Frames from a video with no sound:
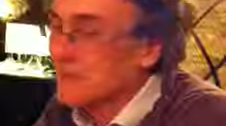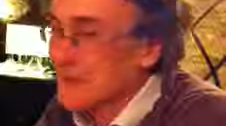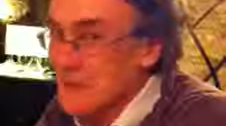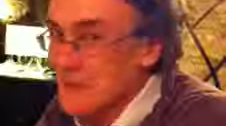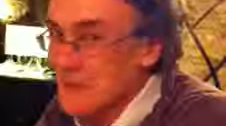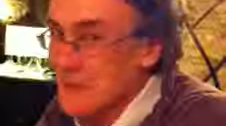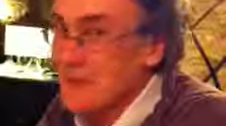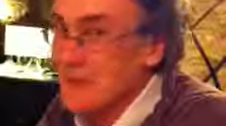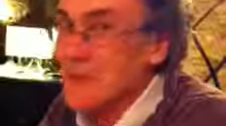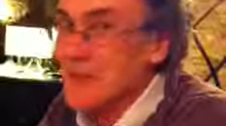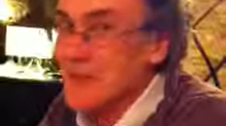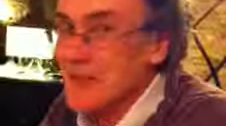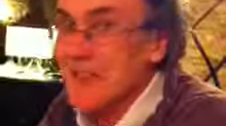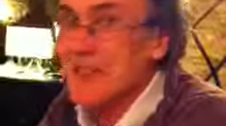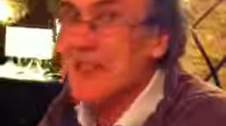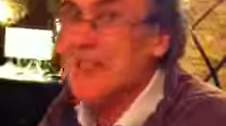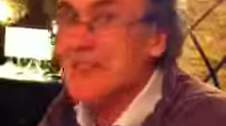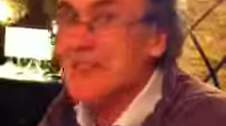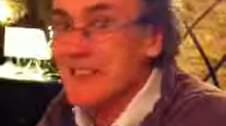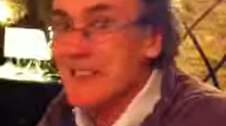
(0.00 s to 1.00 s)
very full
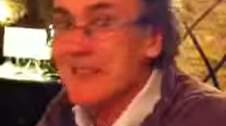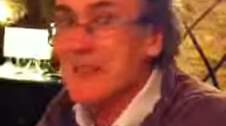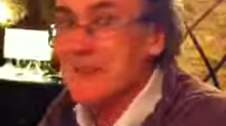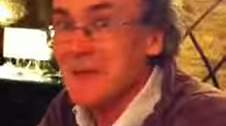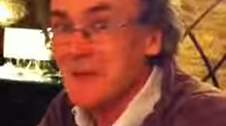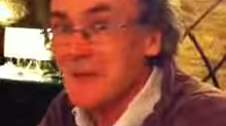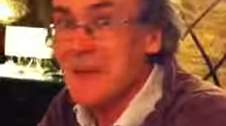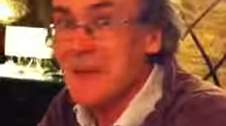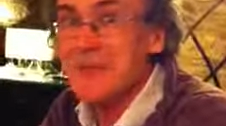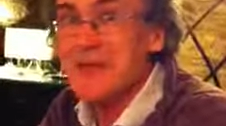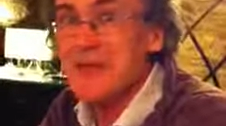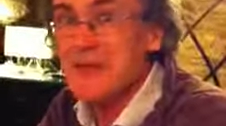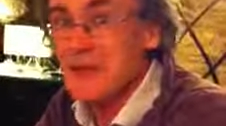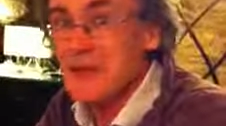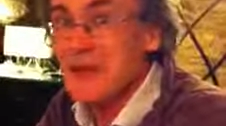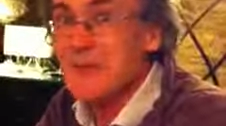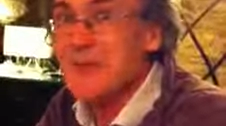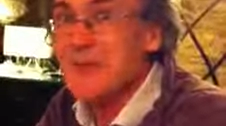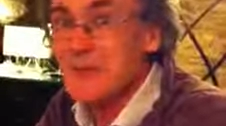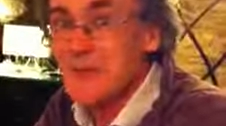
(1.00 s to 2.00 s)
day. We never
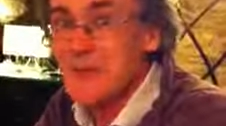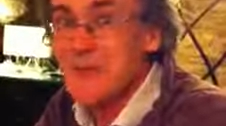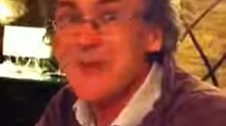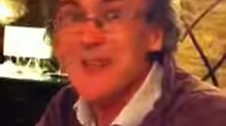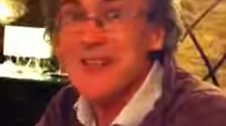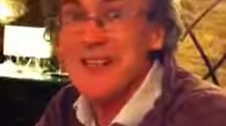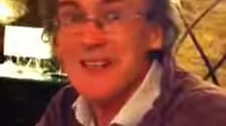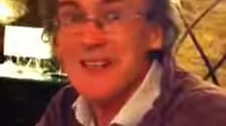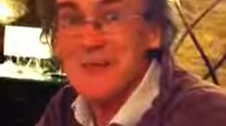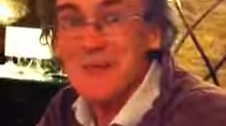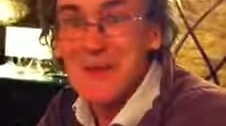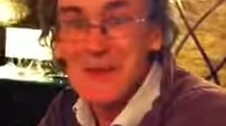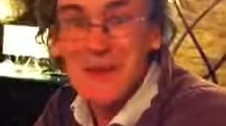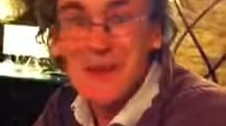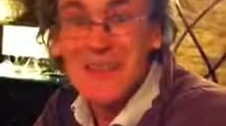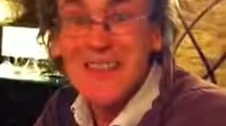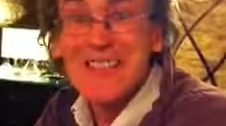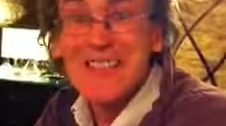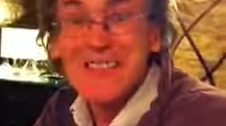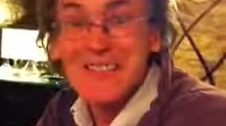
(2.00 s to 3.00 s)
stopped from early in the
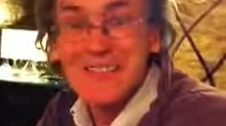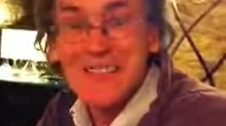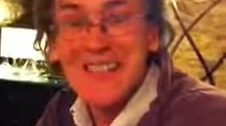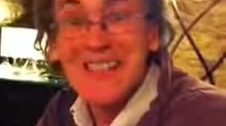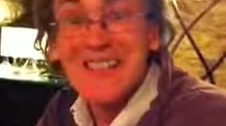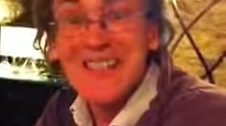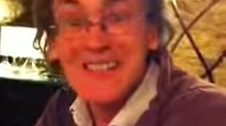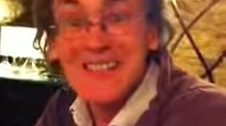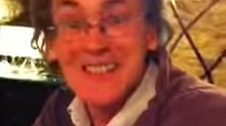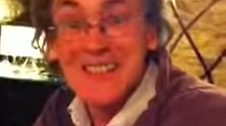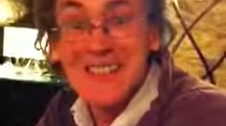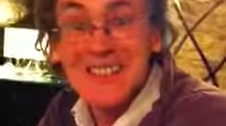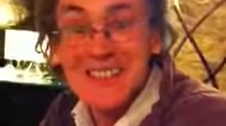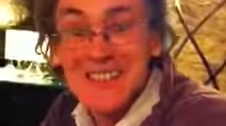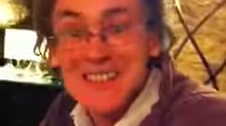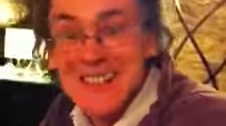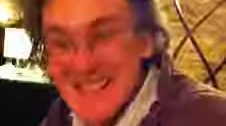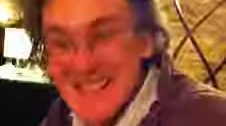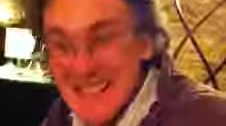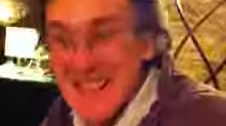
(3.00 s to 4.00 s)
morning till late at night.